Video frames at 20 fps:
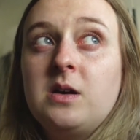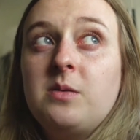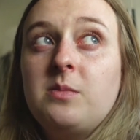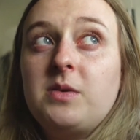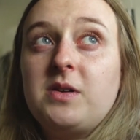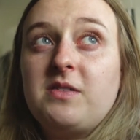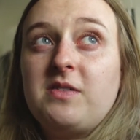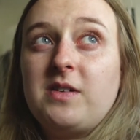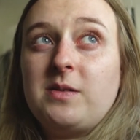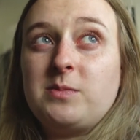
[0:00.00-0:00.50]

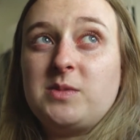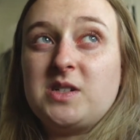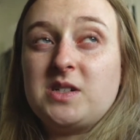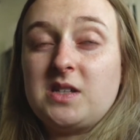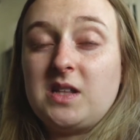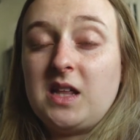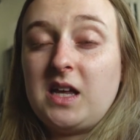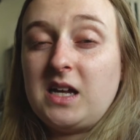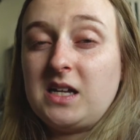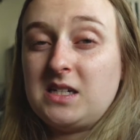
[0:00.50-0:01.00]
but if I'm
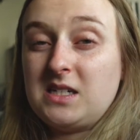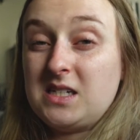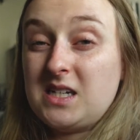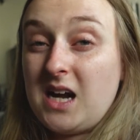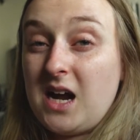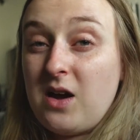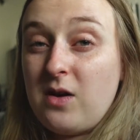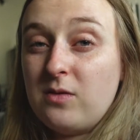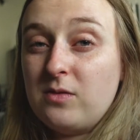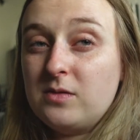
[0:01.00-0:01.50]
just laying
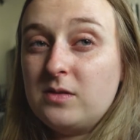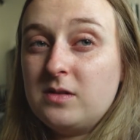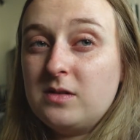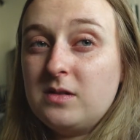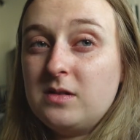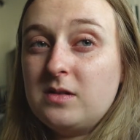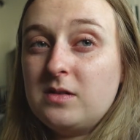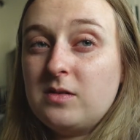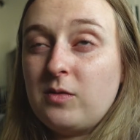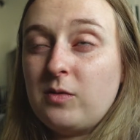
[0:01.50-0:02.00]
down
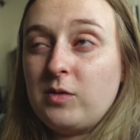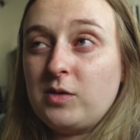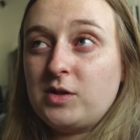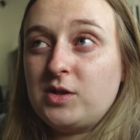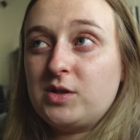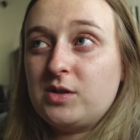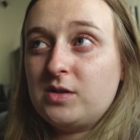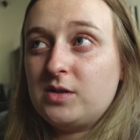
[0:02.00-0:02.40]
or,